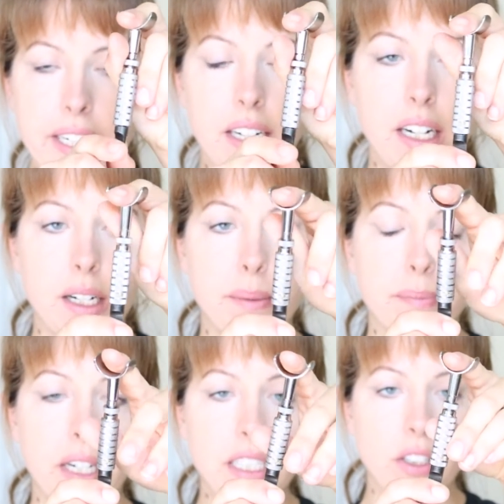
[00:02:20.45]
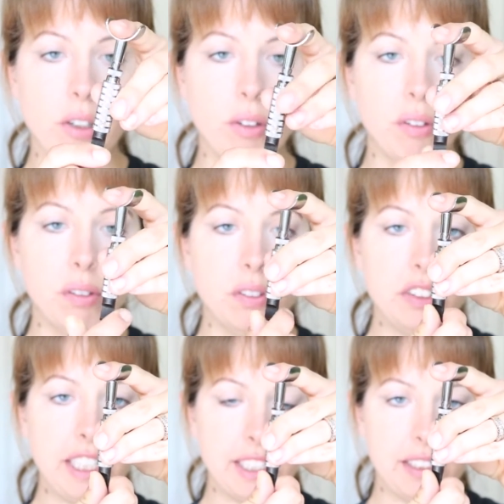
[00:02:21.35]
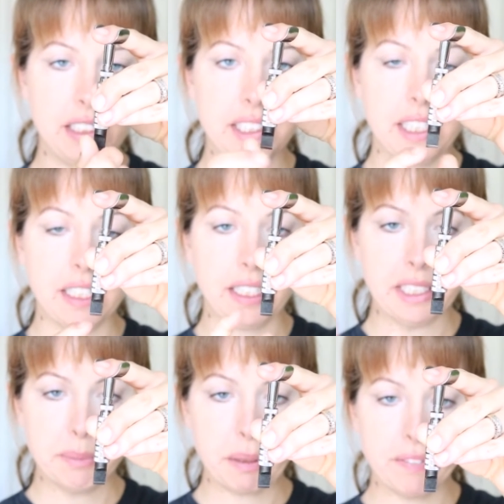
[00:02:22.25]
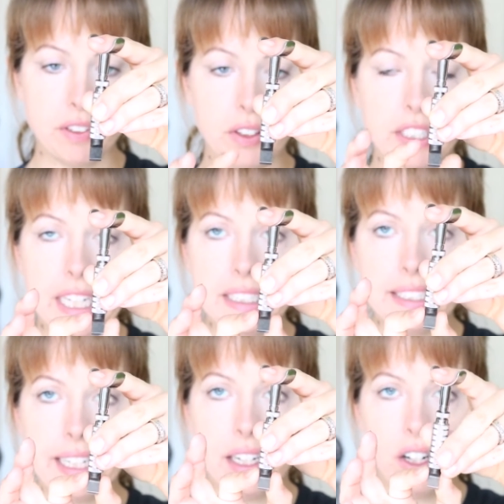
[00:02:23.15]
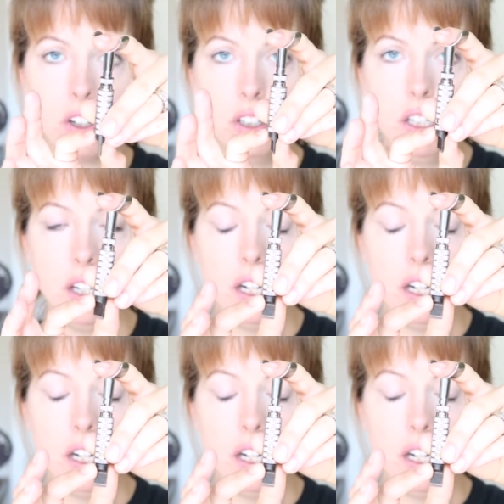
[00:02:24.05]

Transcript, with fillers: Um, I know Tandy and like Springfield, they sell